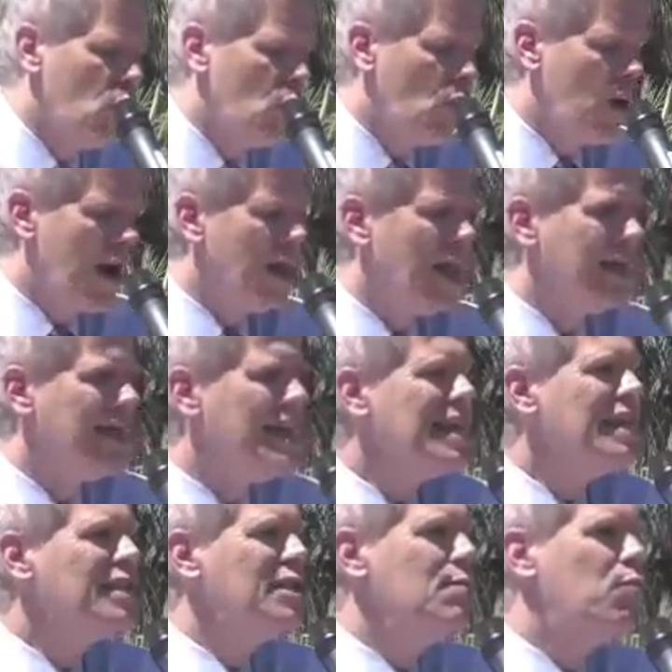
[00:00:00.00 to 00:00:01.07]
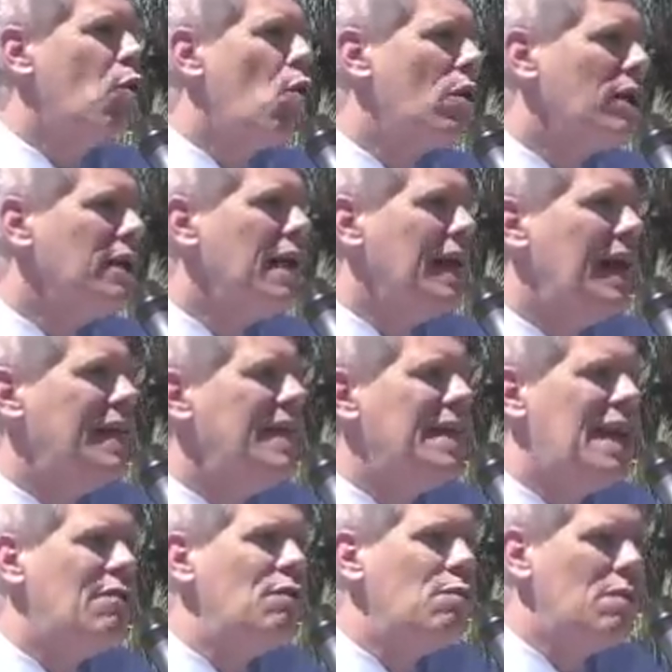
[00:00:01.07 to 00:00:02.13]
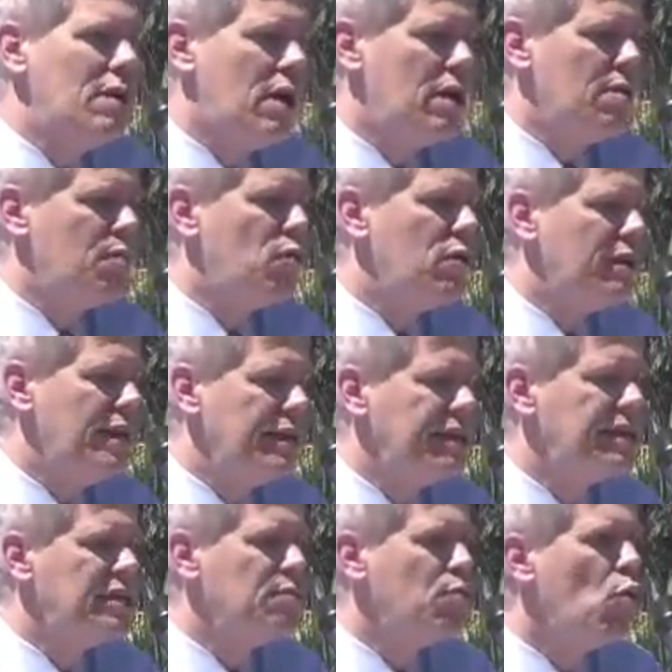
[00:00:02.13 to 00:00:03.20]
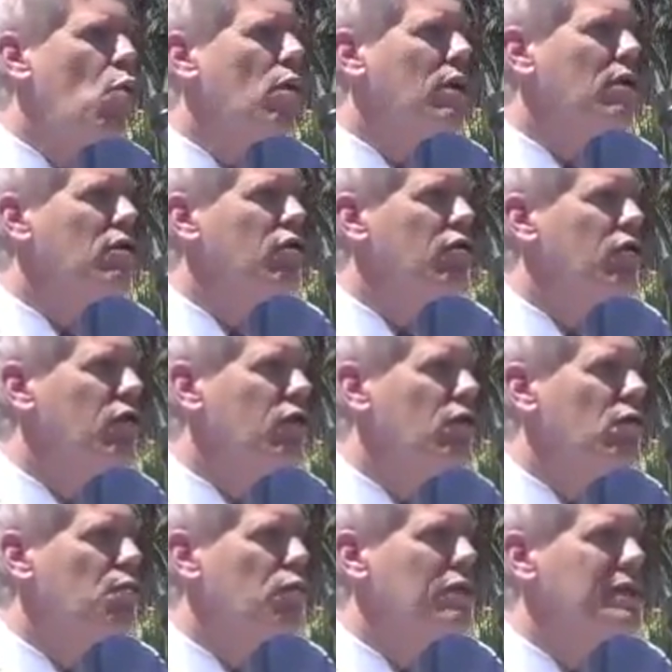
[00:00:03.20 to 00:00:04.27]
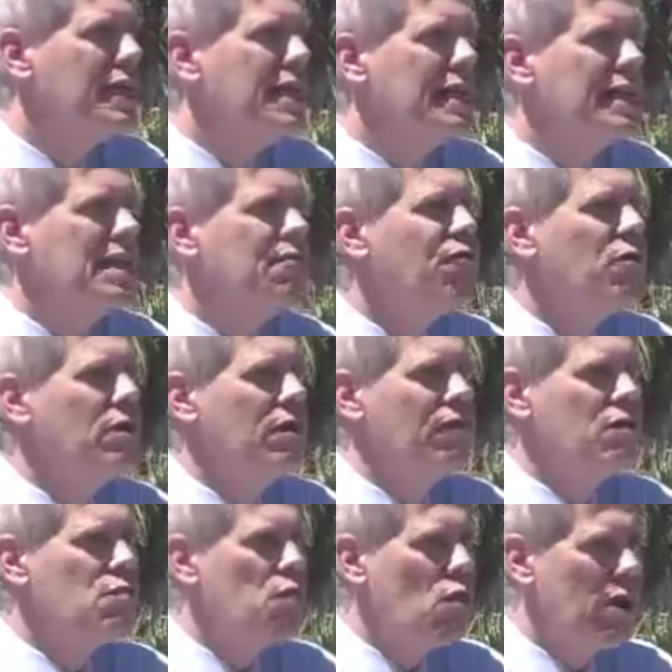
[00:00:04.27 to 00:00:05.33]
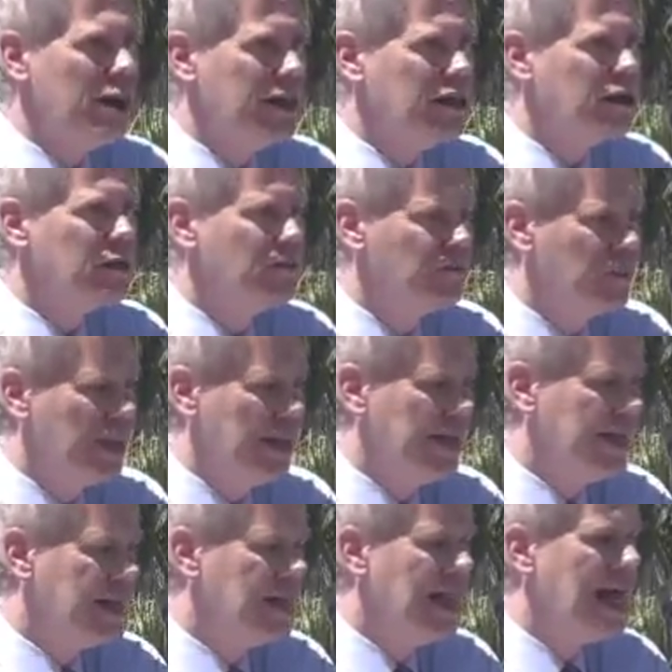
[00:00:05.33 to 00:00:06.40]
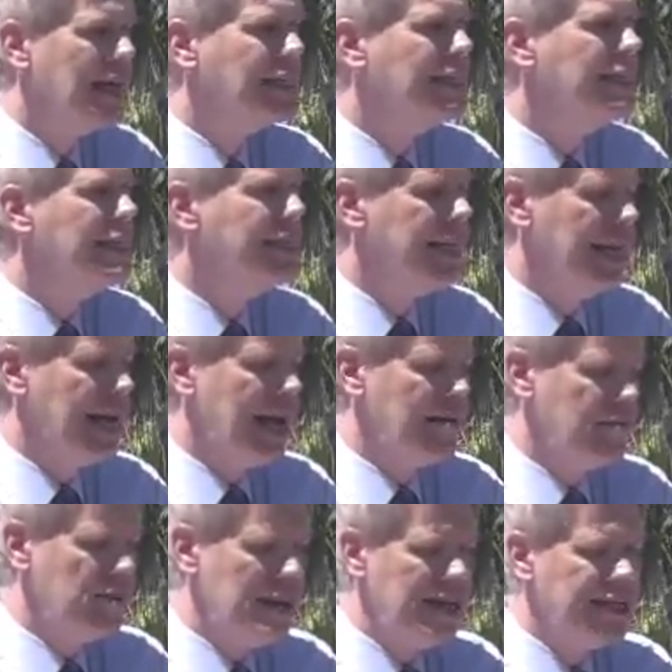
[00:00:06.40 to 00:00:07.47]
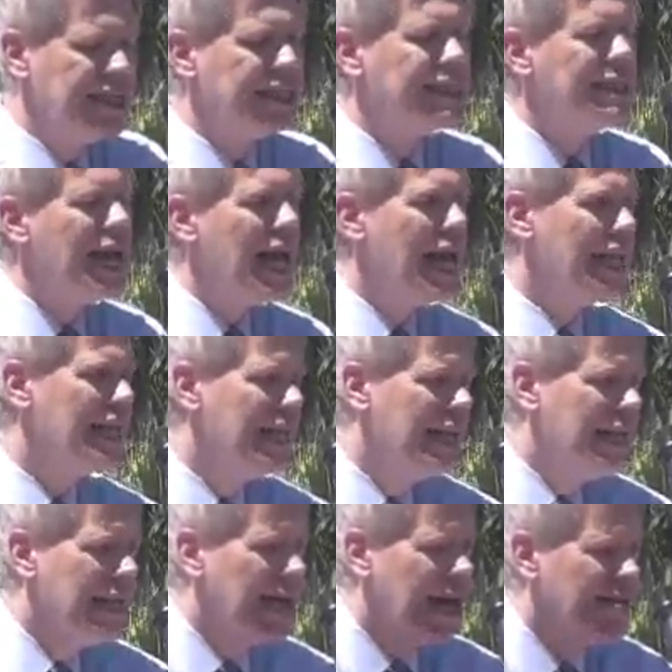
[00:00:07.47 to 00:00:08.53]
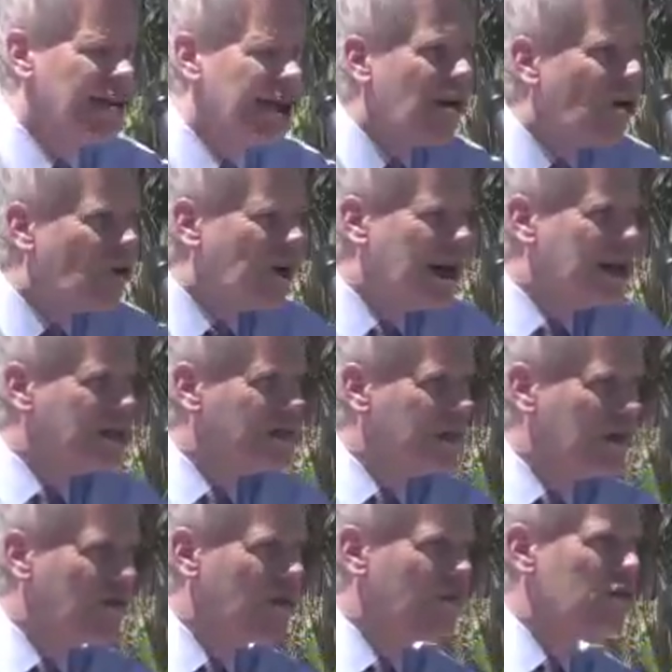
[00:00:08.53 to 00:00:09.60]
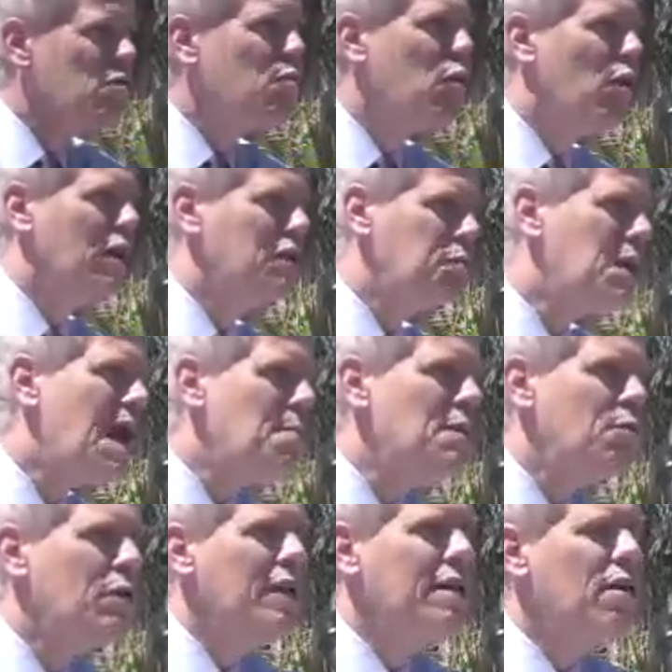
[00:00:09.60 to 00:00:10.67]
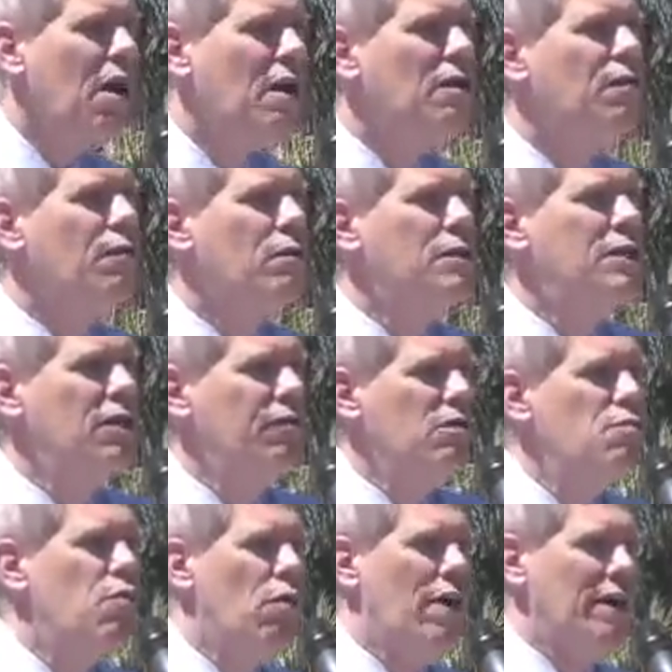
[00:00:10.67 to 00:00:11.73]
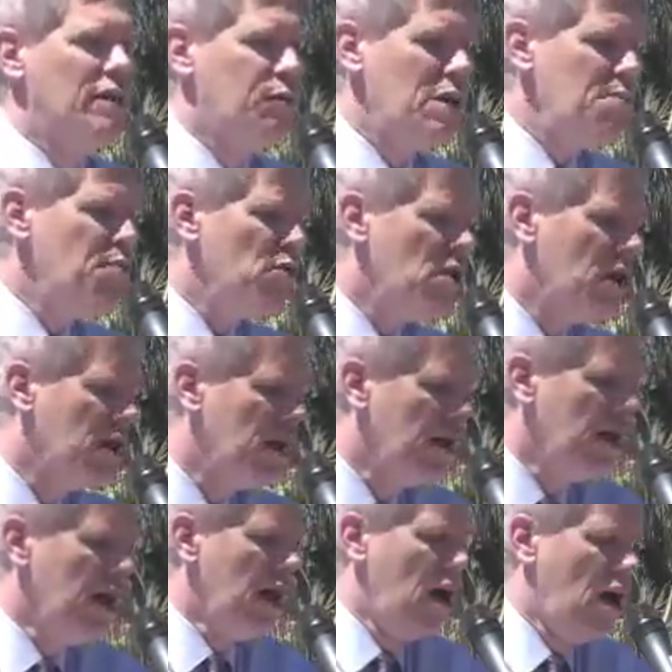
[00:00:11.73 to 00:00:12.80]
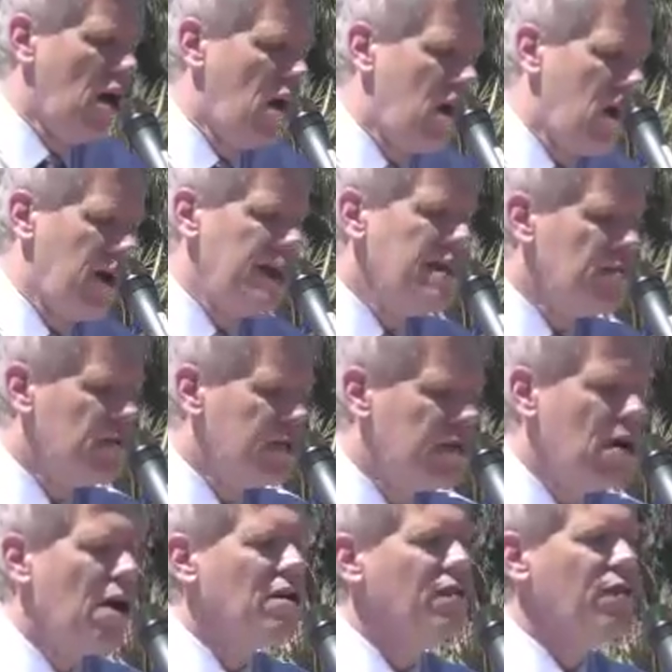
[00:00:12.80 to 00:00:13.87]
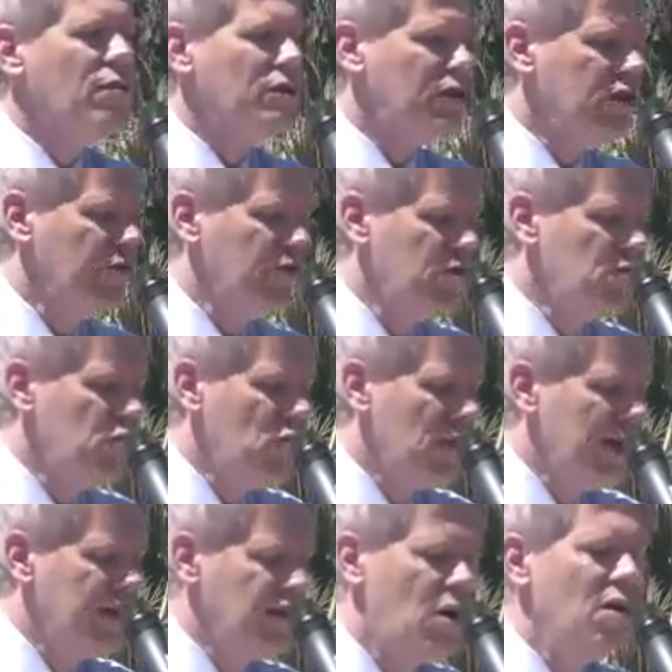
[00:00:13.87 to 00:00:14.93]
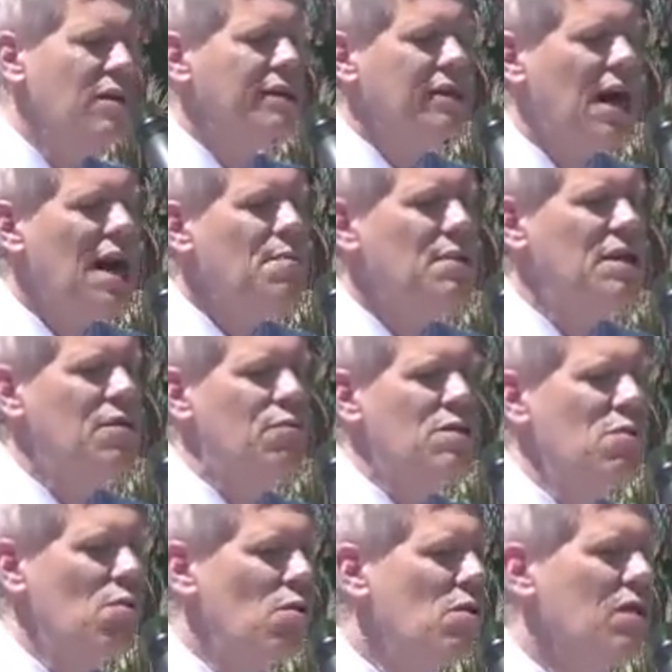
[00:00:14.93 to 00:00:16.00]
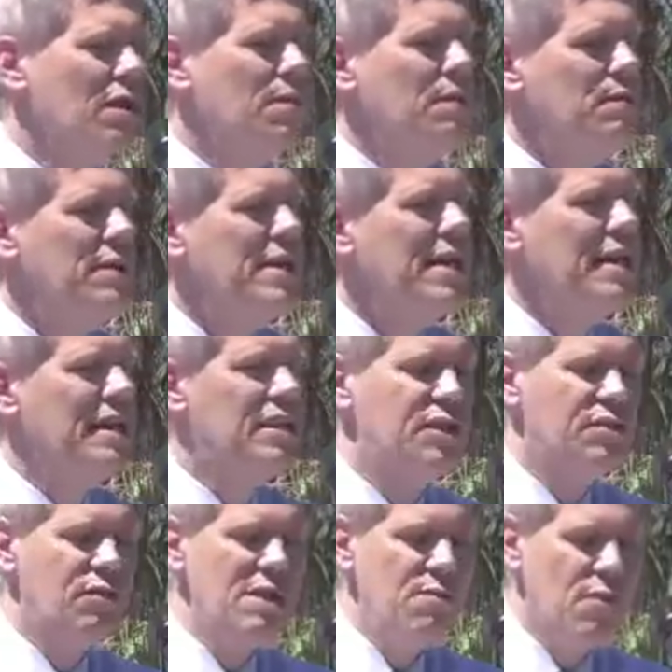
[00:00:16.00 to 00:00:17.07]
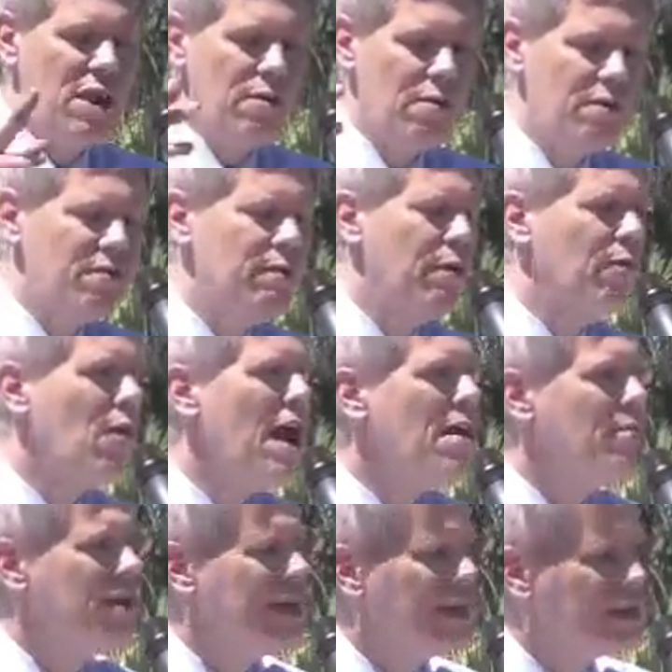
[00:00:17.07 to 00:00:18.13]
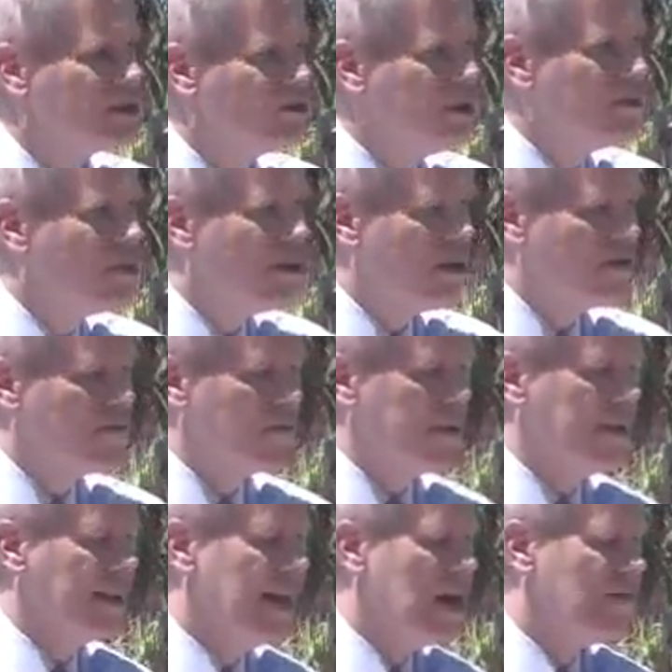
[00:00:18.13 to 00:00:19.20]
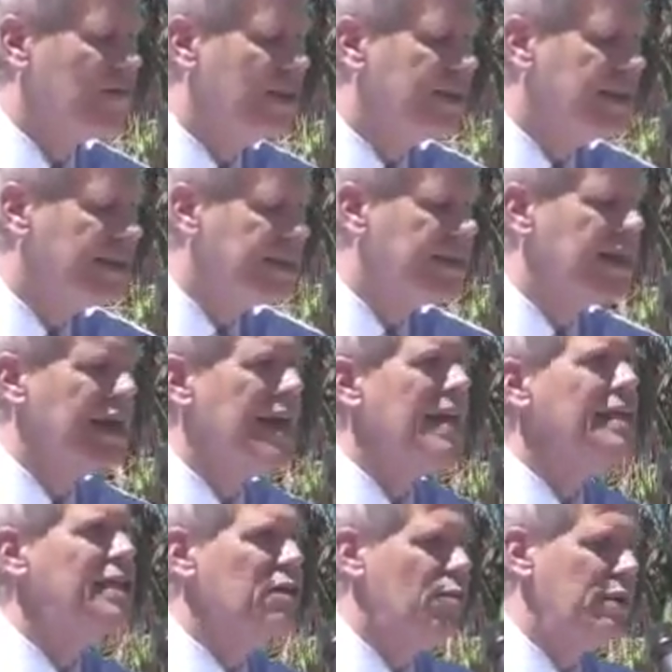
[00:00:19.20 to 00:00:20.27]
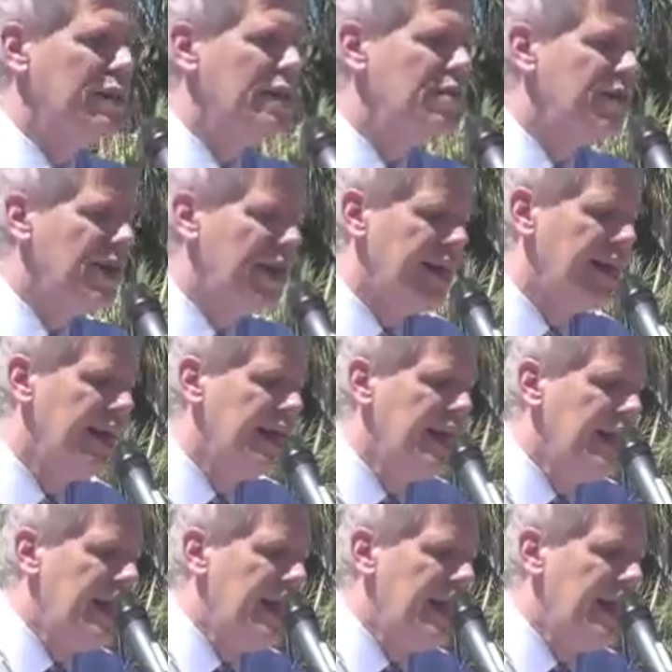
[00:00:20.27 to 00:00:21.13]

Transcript: while I think it's important, and I think everyone on the board thinks it's important to present different viewpoints in classes, and I mean just not a narrow range of different viewpoints, but I mean really controversial viewpoints. People are hit with controversial viewpoints all the time in the real world. I mean, we get extreme rhetoric from the right, we get extreme rhetoric from the left. This is the age that we live in,